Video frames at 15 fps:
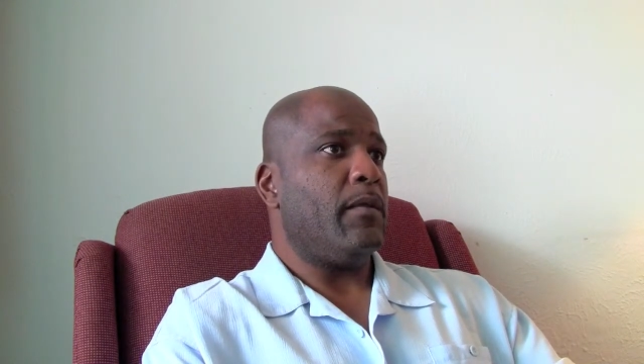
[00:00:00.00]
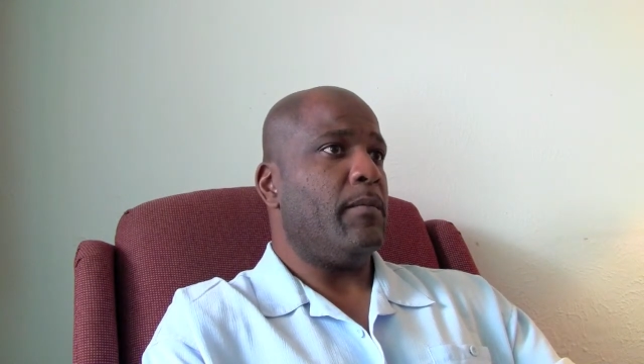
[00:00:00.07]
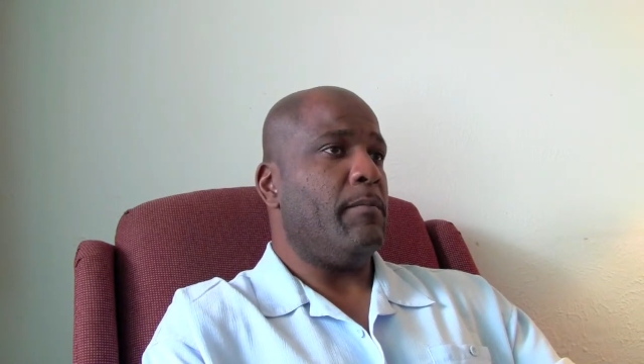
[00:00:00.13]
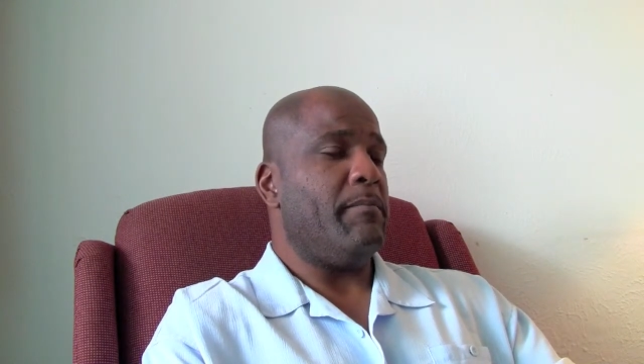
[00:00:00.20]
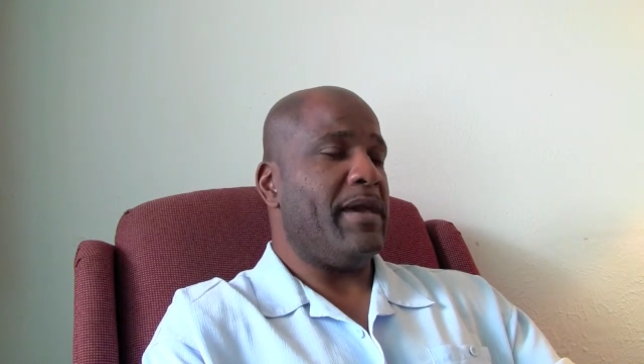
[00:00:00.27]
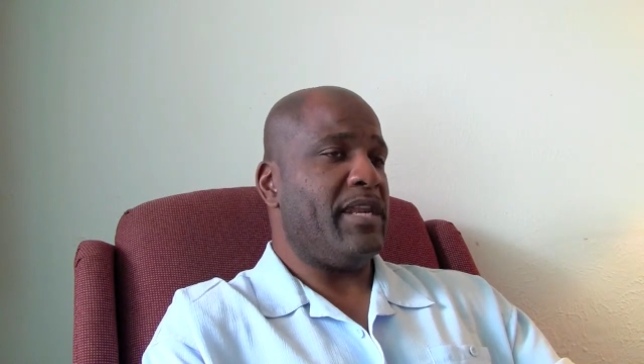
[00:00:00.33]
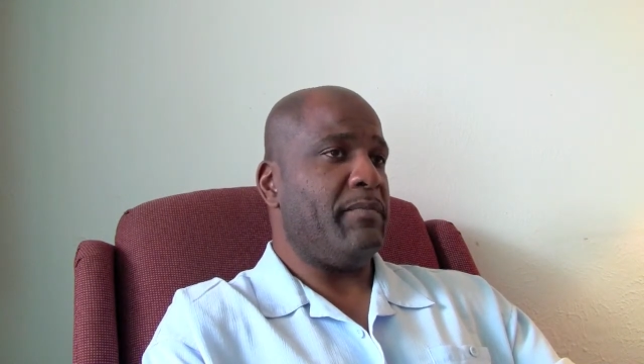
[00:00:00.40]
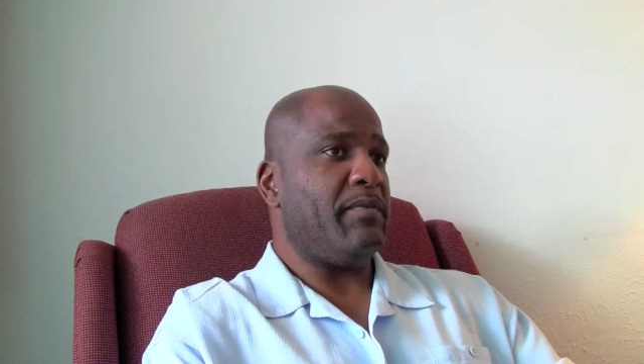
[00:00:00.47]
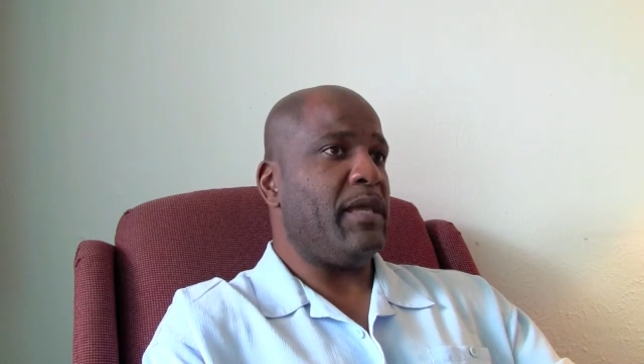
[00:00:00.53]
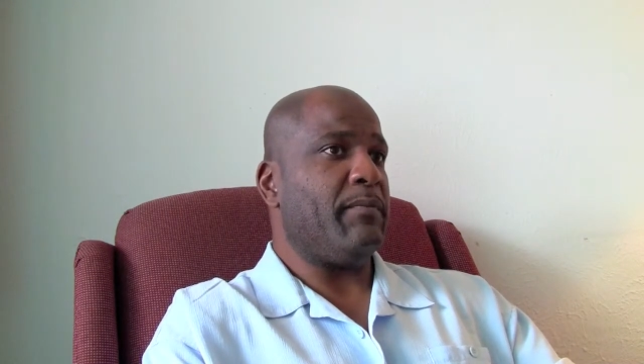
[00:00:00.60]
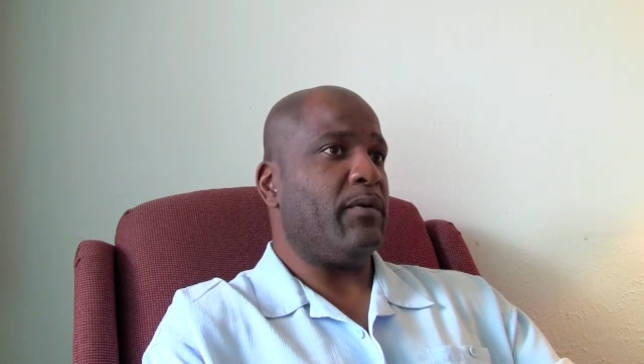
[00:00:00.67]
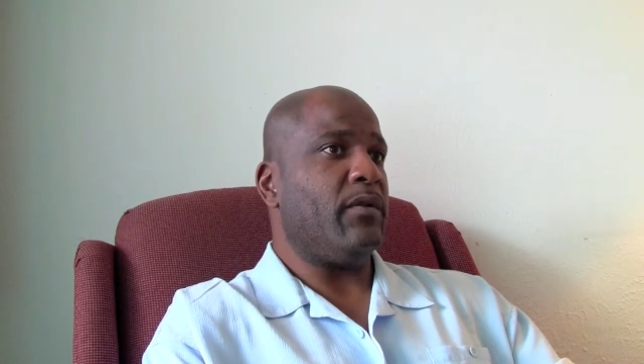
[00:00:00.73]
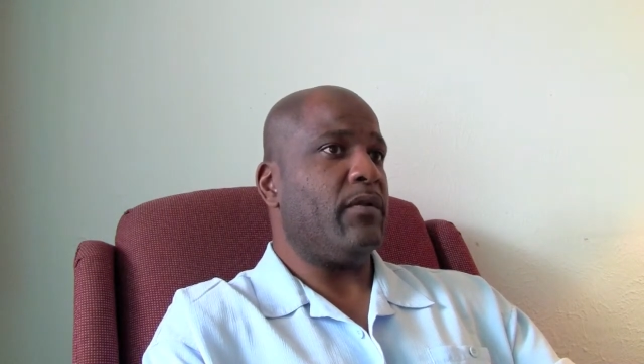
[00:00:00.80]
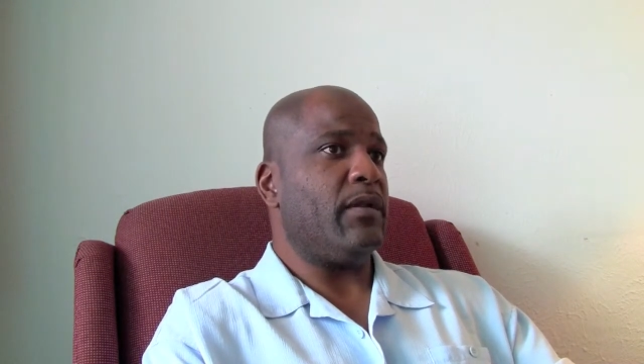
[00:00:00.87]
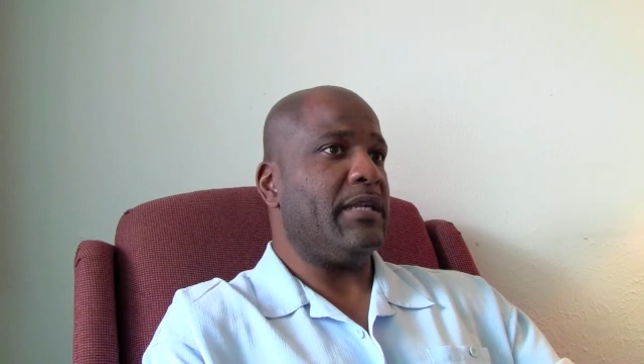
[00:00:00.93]
Many
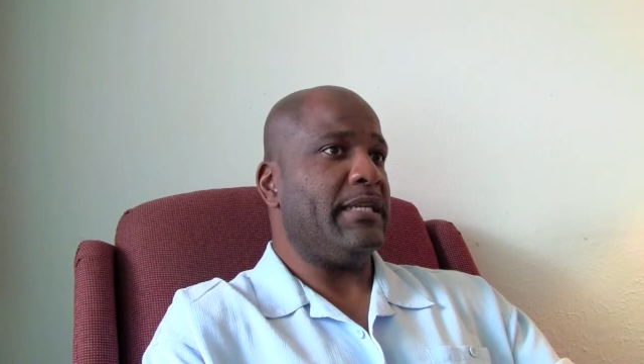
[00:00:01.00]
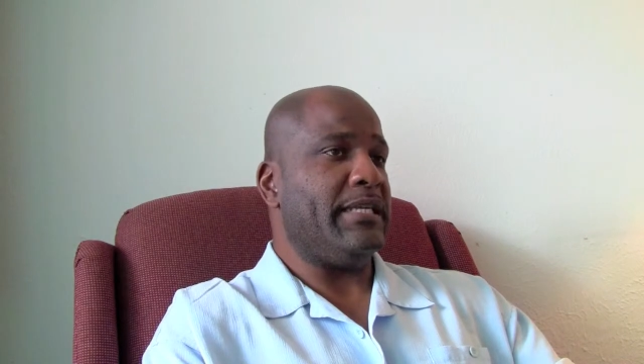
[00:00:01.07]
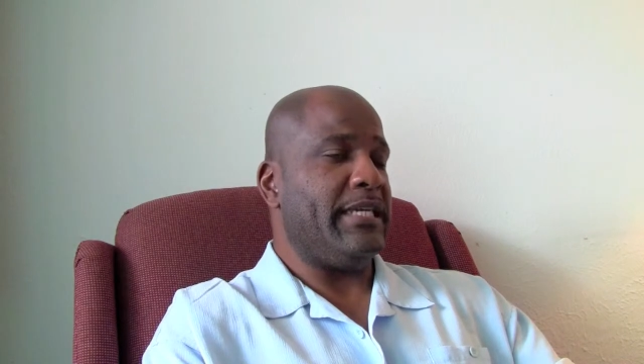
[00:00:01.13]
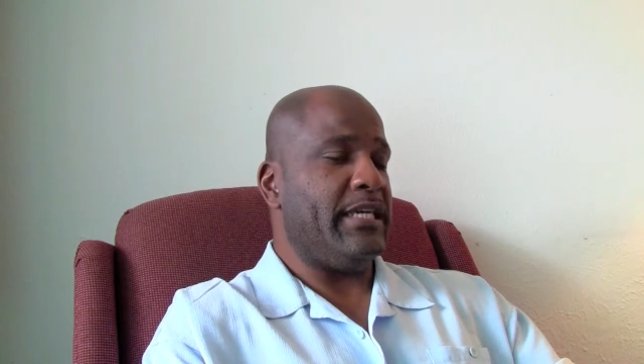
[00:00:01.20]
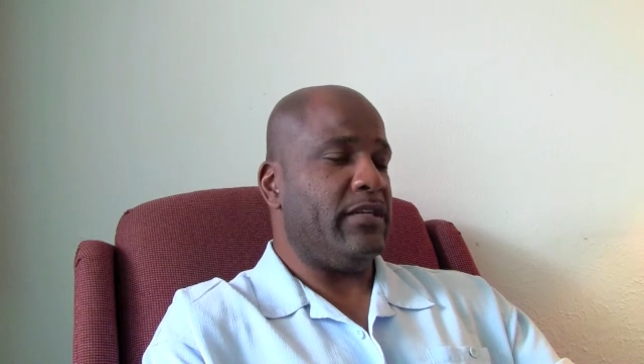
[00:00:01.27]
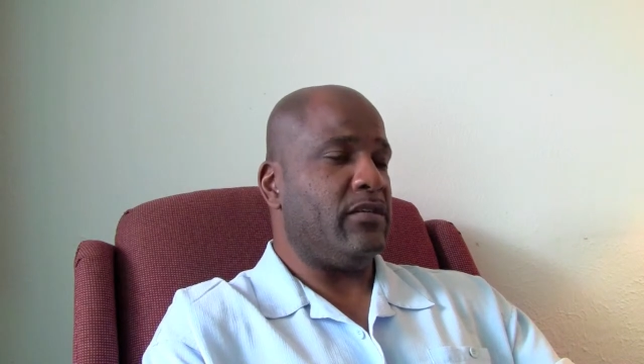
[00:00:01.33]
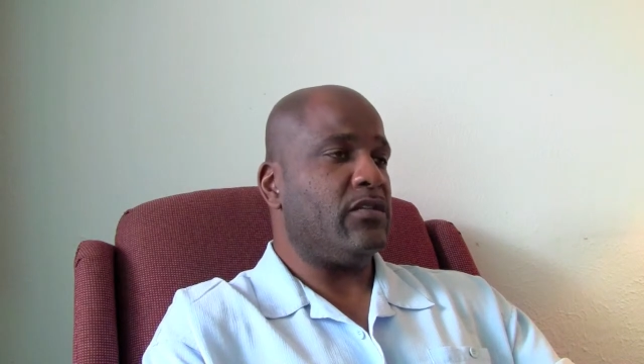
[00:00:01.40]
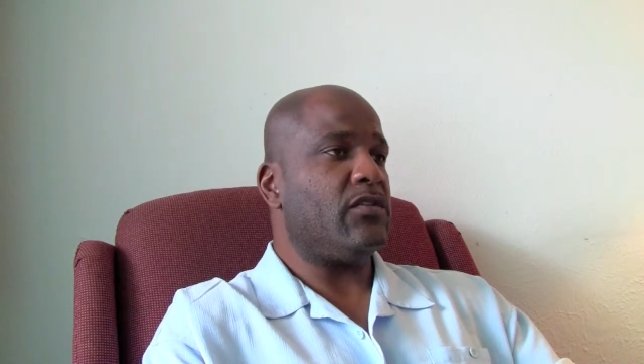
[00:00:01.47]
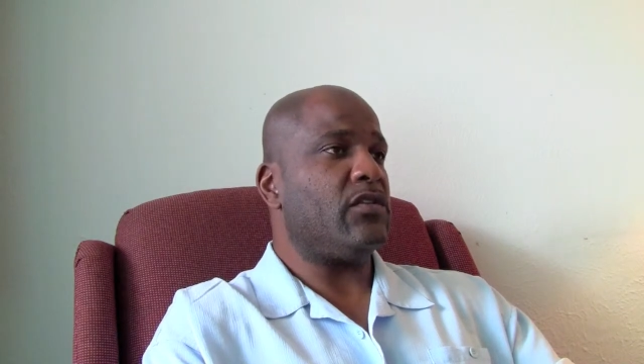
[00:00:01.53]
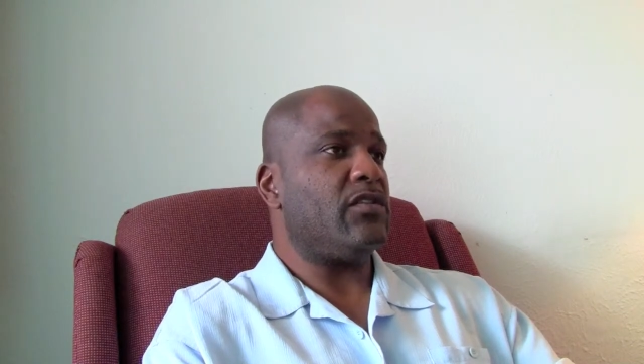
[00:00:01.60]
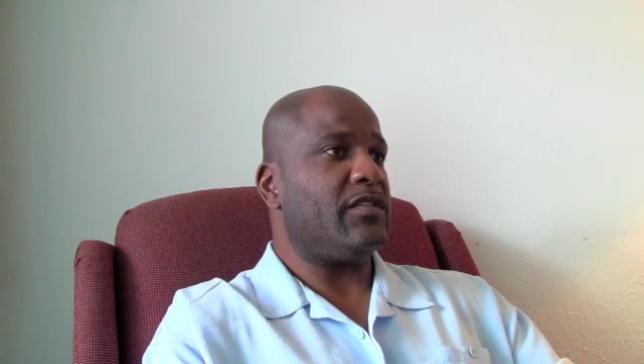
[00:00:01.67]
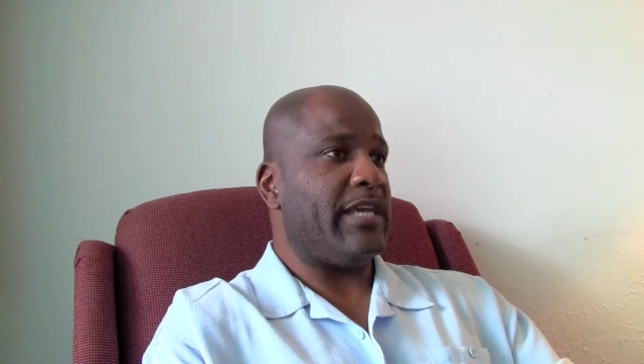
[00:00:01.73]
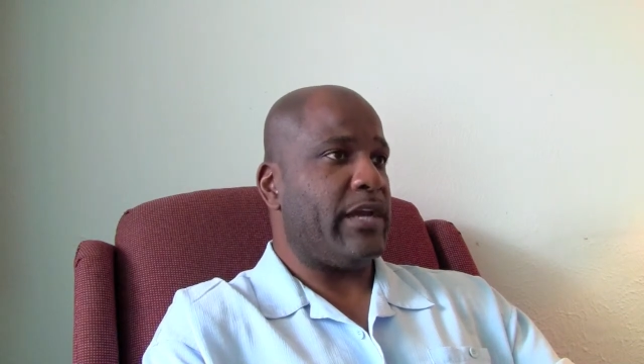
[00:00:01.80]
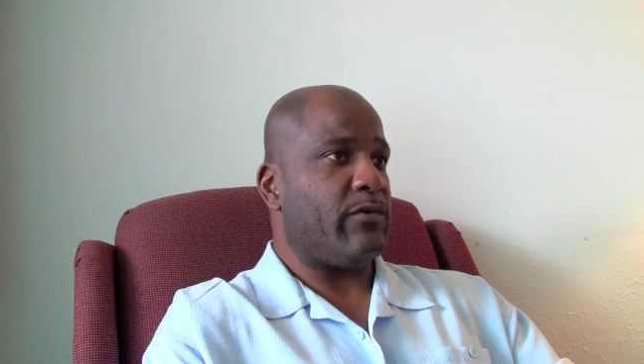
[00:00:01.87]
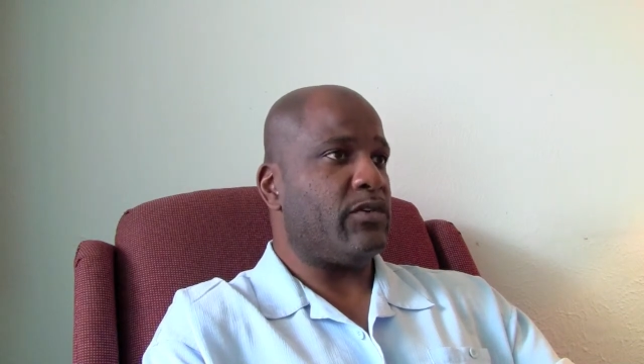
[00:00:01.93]
people need to
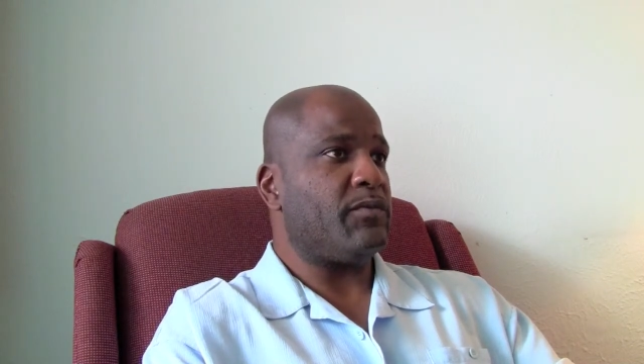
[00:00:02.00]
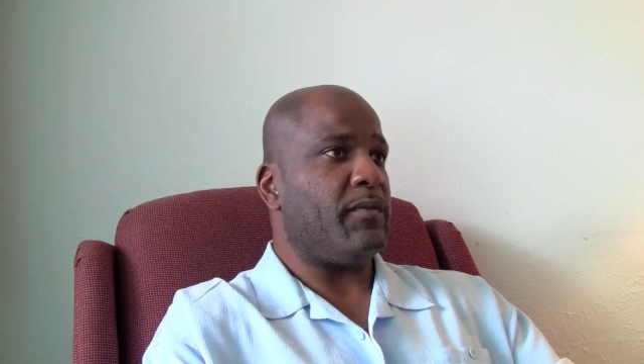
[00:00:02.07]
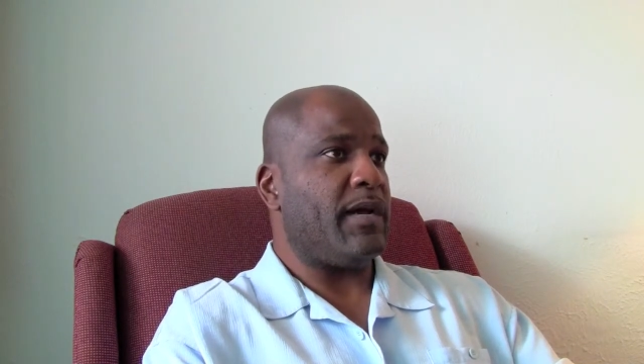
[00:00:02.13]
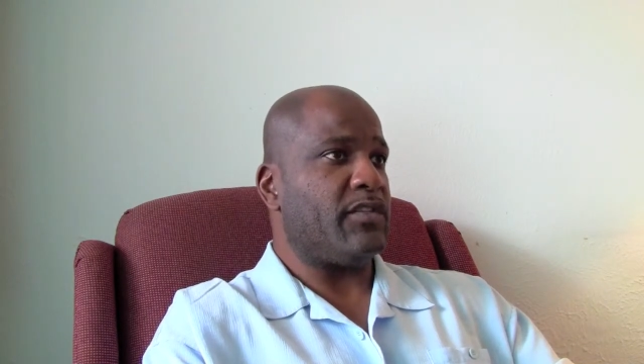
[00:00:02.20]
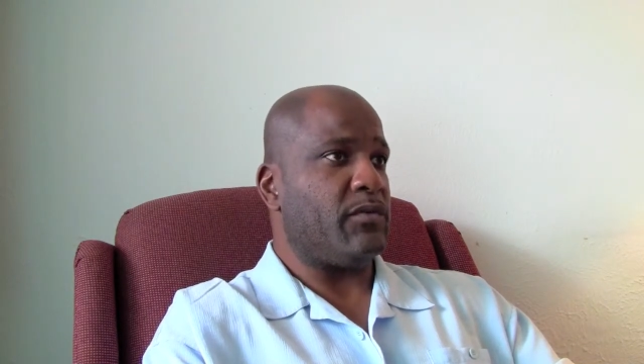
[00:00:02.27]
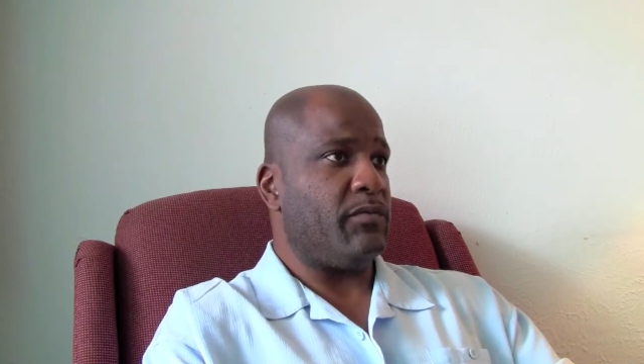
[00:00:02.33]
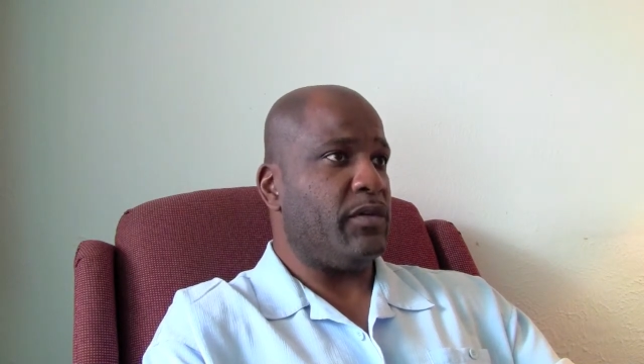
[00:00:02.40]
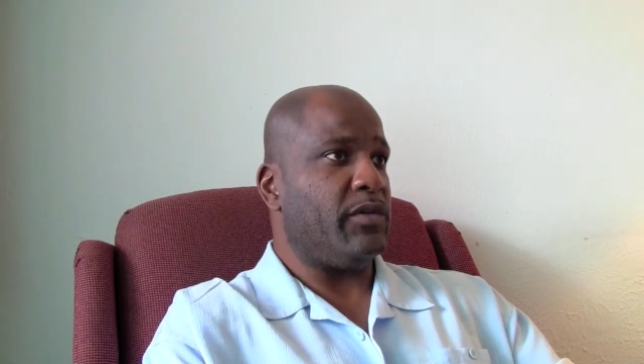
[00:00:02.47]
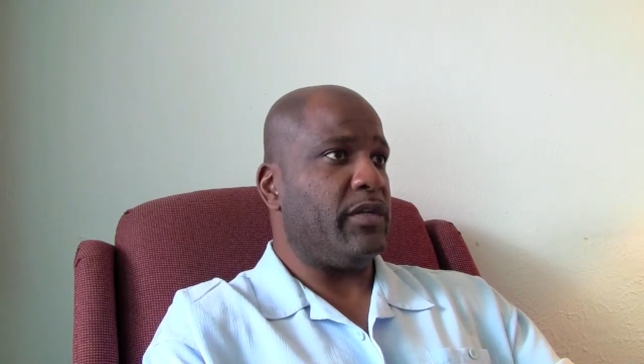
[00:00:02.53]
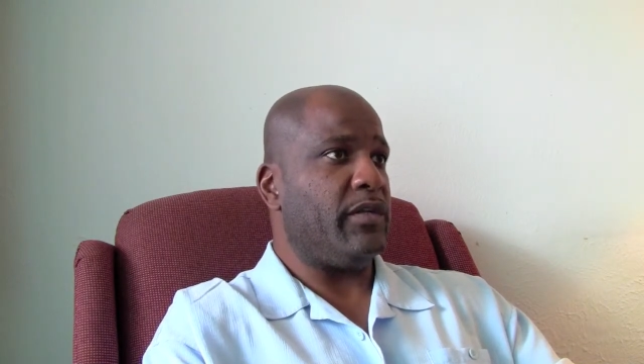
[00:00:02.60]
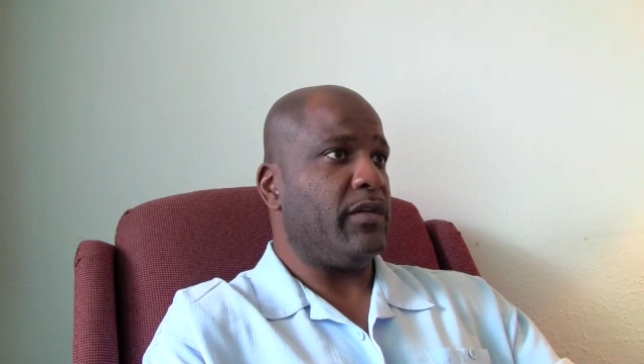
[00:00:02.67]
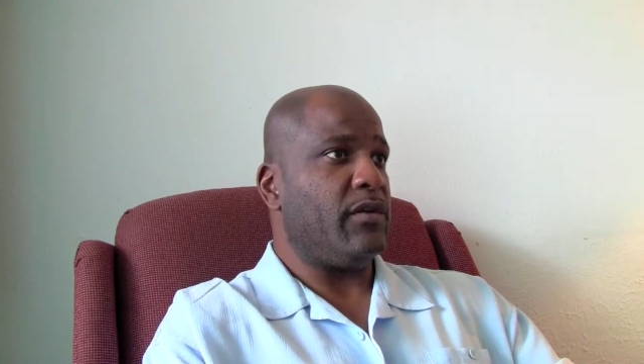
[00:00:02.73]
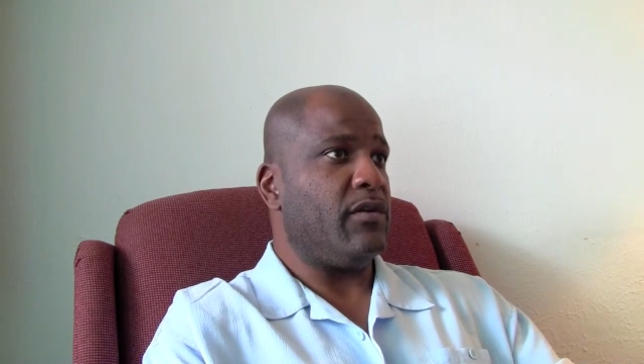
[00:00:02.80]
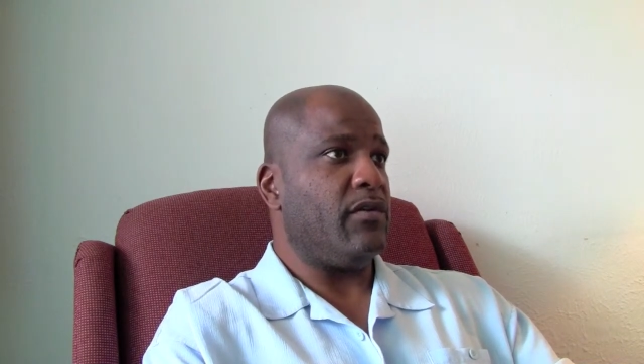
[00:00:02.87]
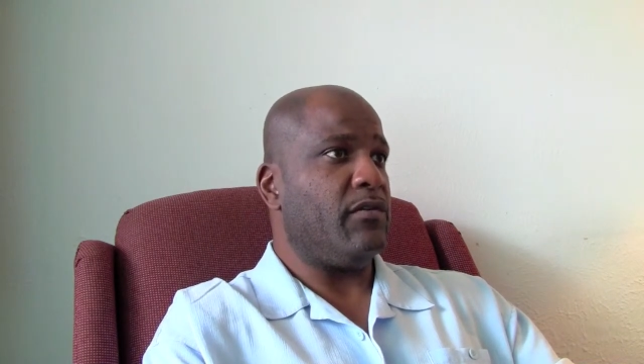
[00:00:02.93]
take
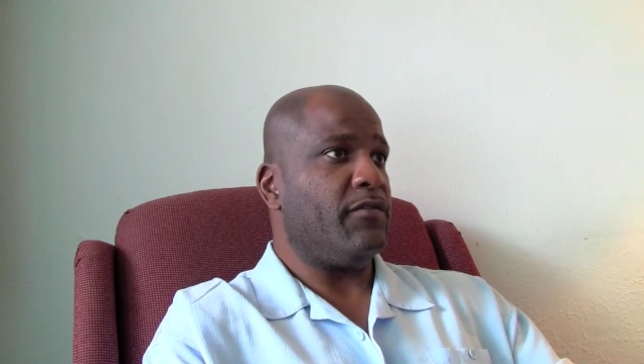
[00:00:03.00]
responsibility